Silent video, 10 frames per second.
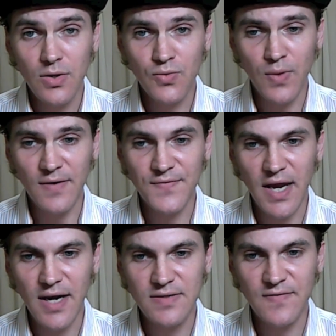
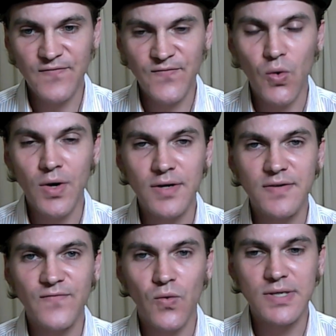
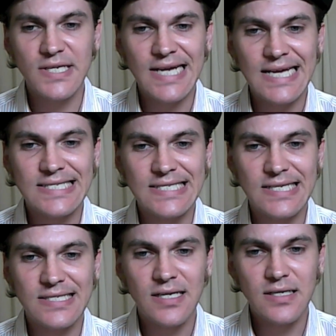12,414 had
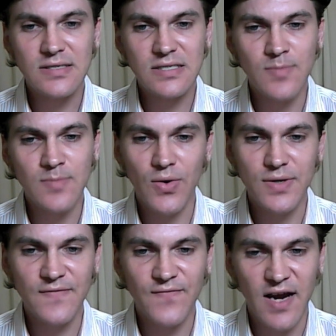cyst smaller
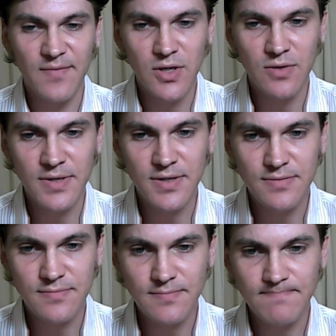than 5 millimeters.